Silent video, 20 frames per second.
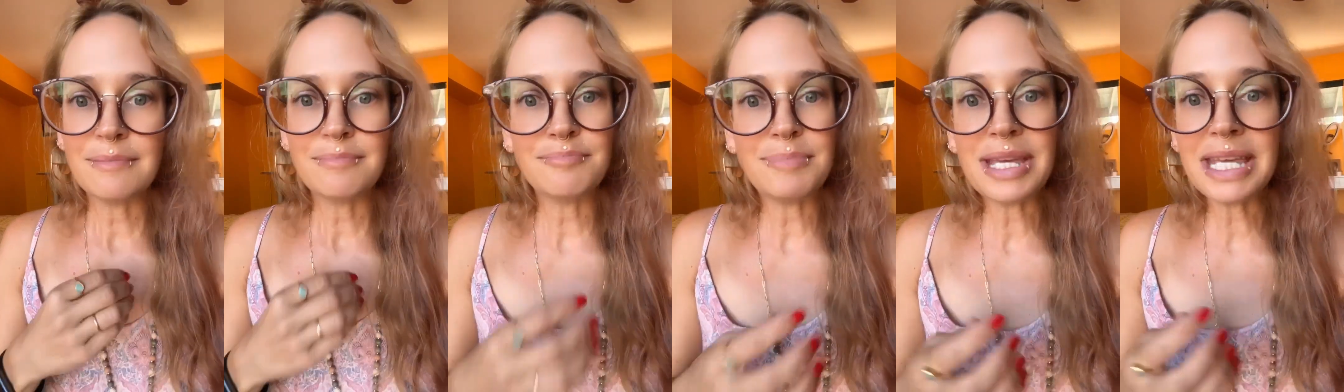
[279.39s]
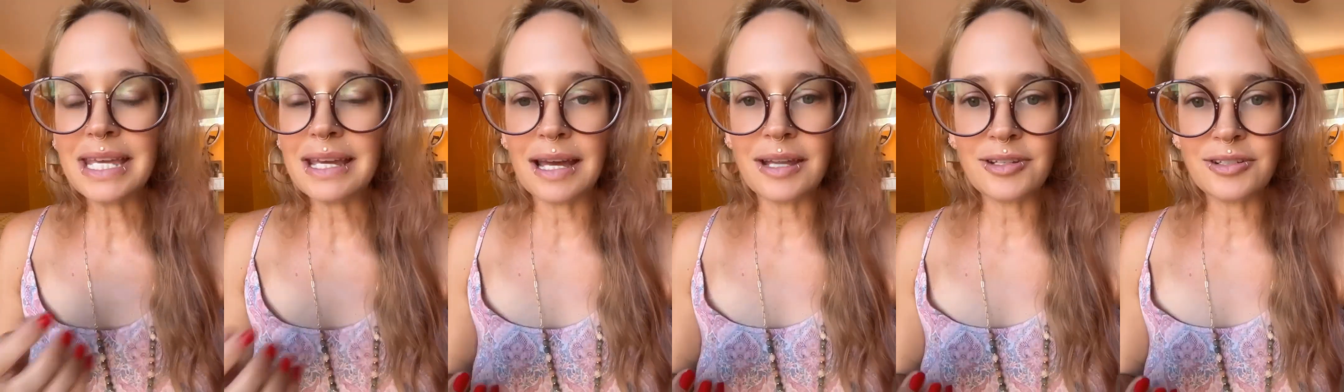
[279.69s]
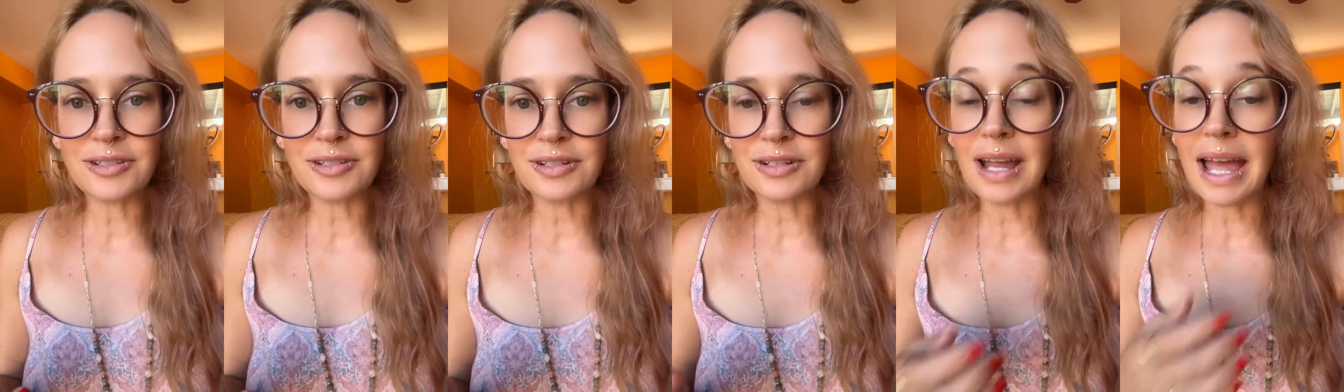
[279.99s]
be
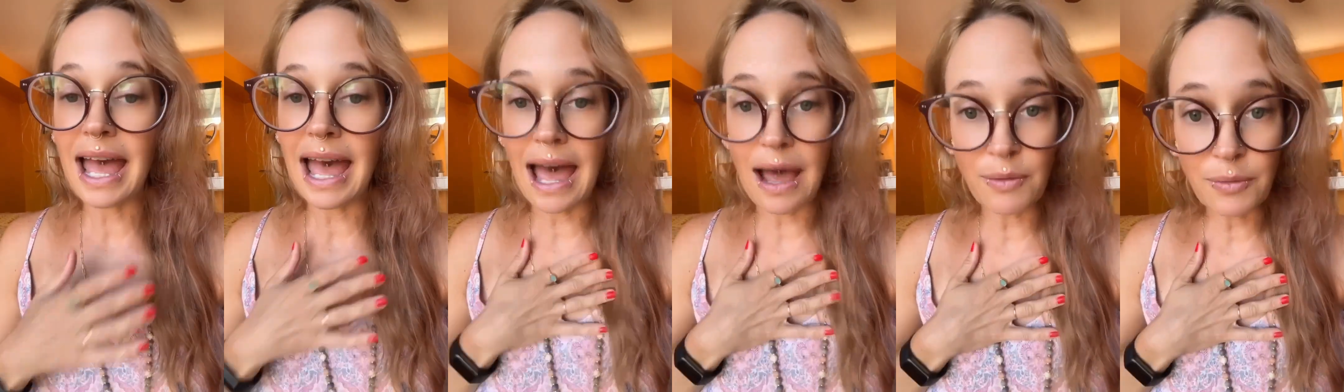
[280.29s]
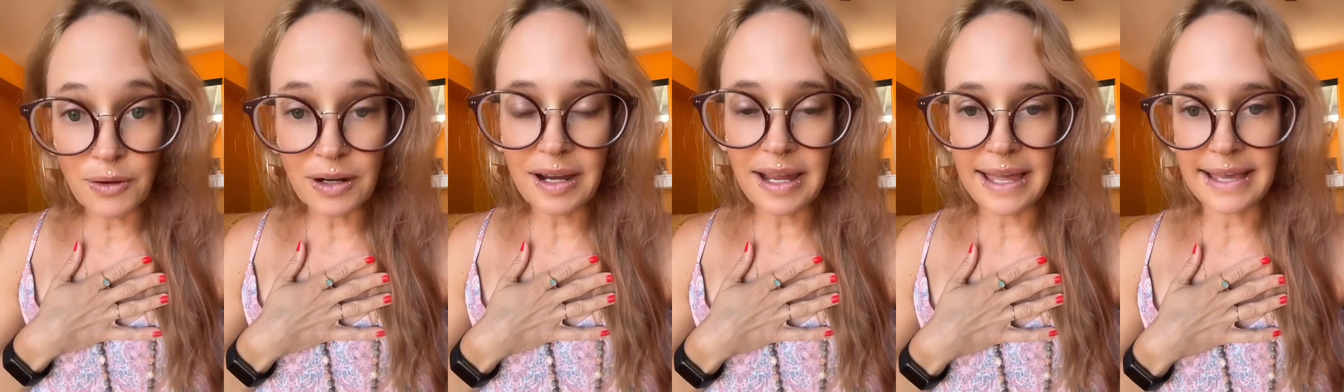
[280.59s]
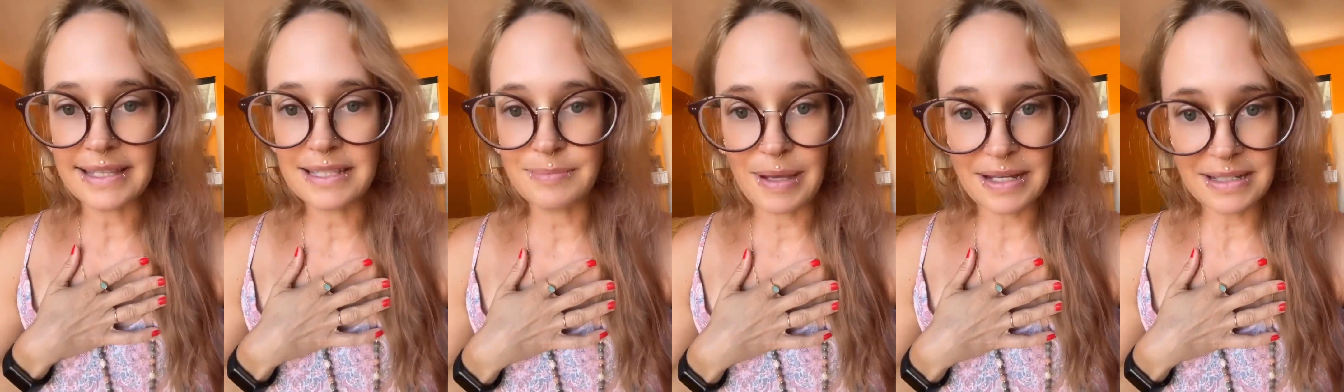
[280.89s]
under our
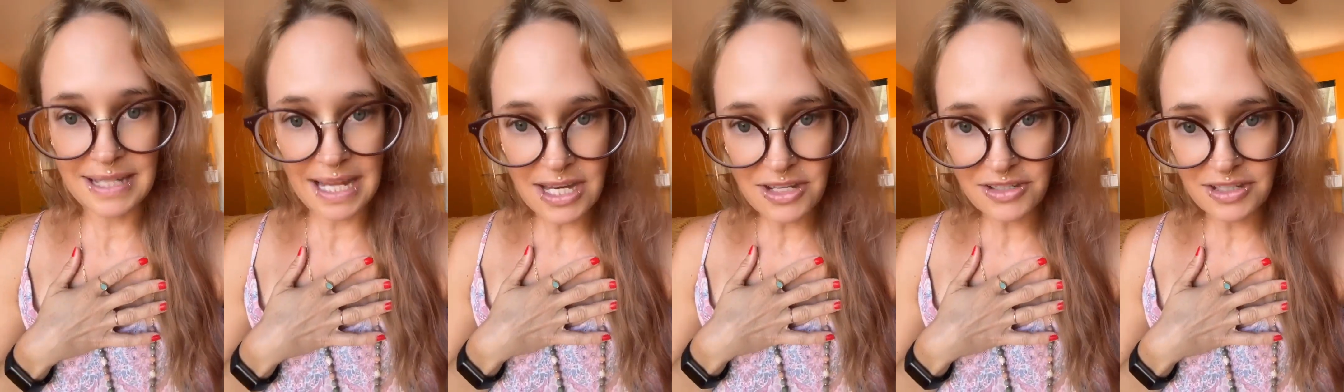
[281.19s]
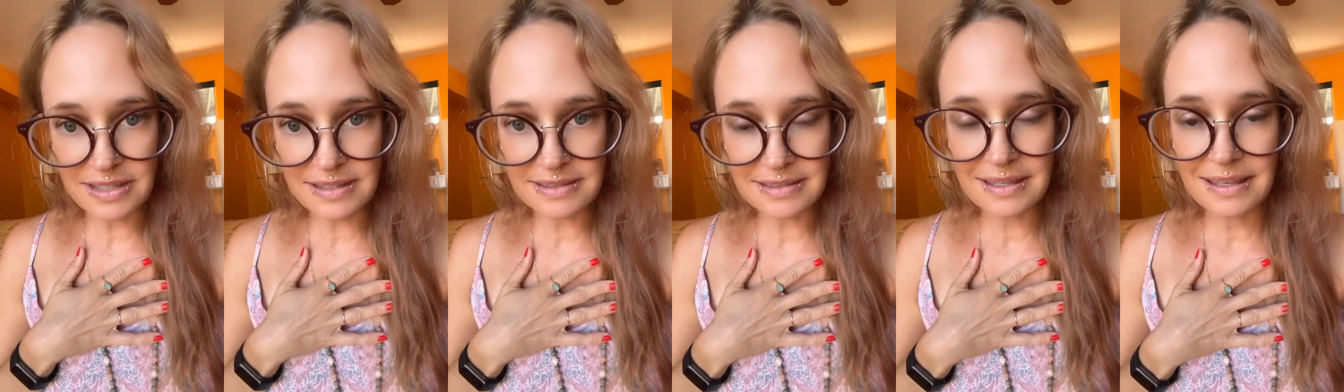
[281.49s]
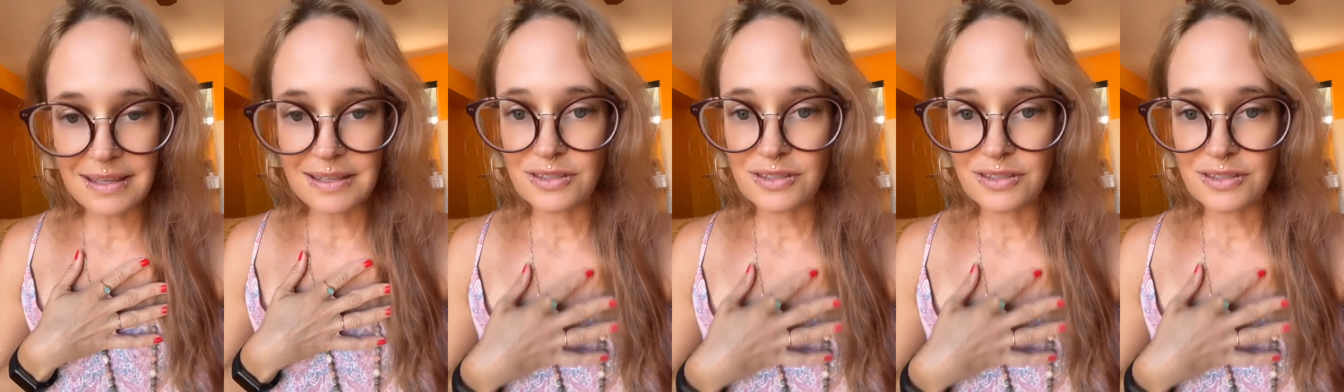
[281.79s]
expectations.